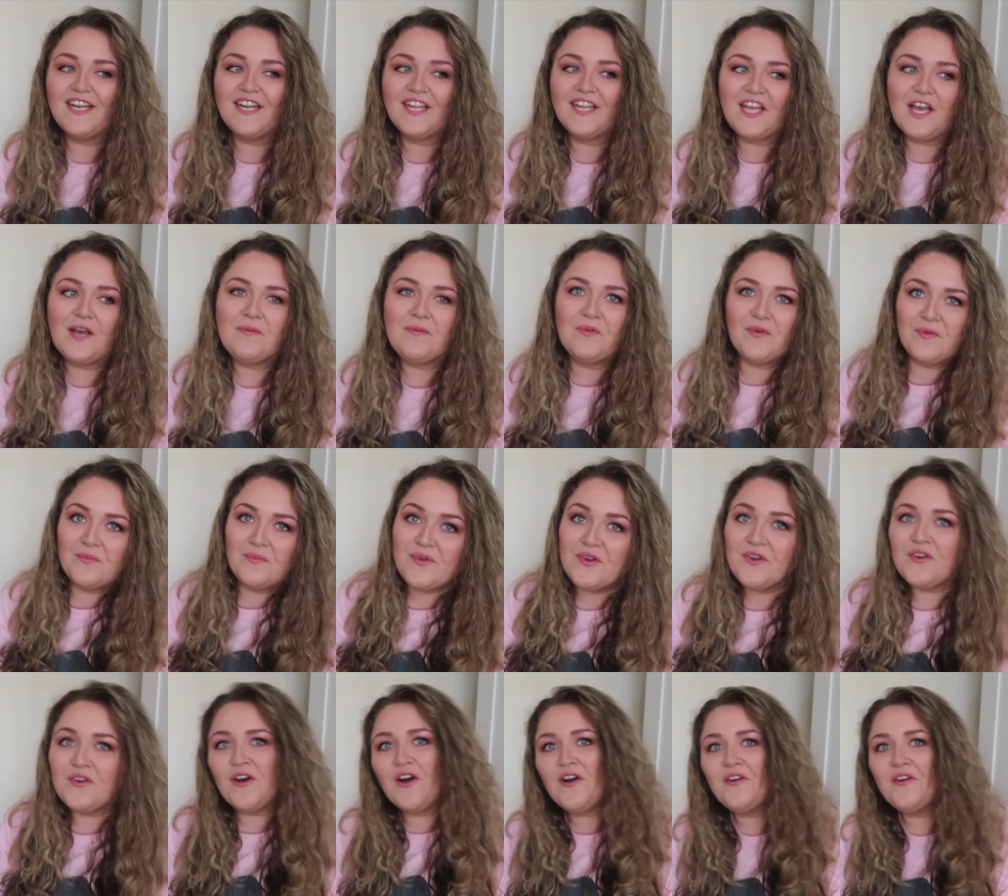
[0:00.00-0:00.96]
and I kept
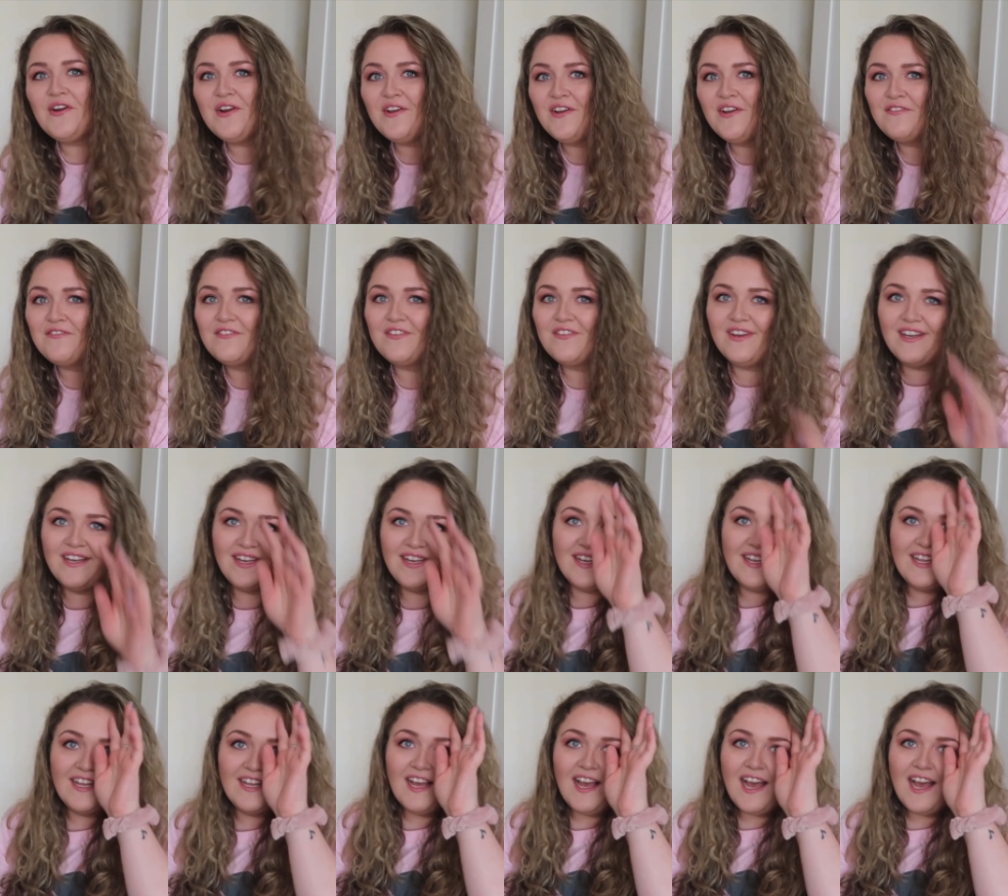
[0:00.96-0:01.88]
minaring over it,